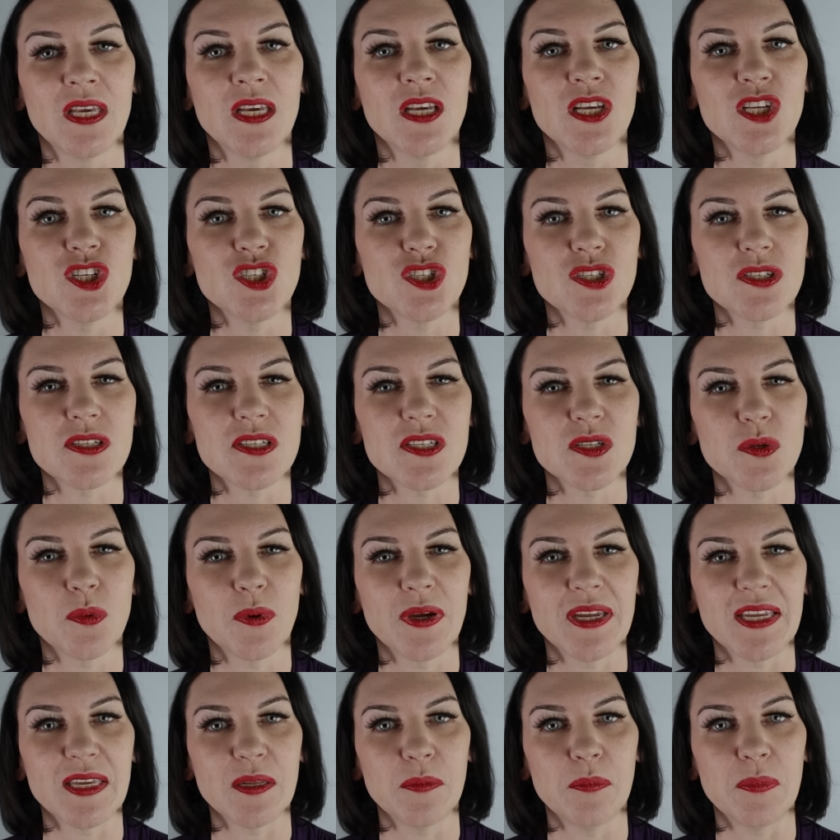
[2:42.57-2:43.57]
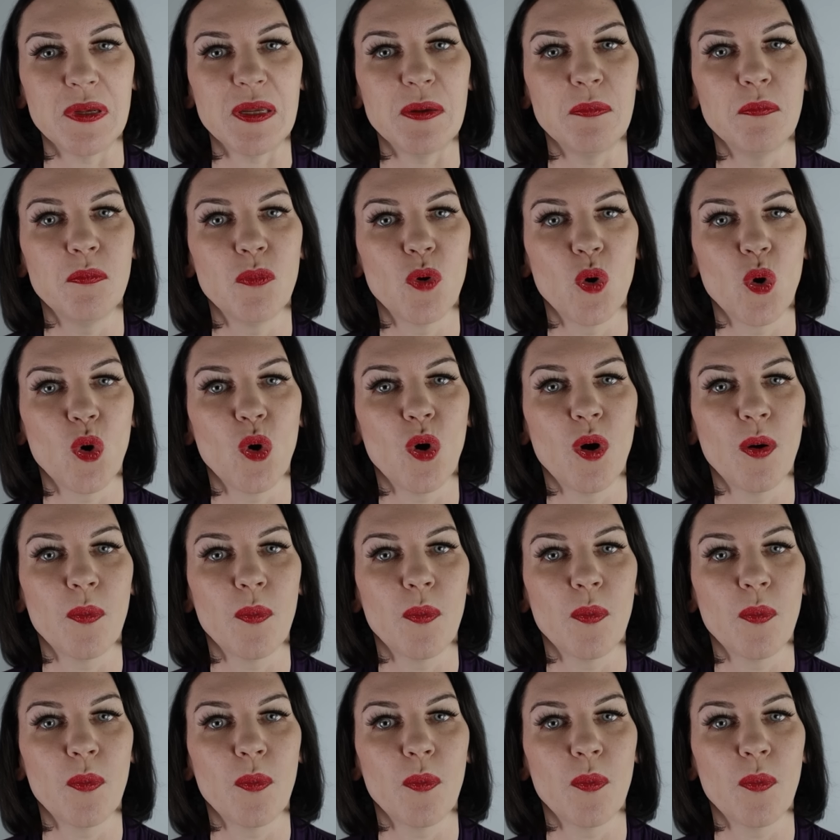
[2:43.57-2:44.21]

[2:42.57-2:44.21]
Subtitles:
just so I can be more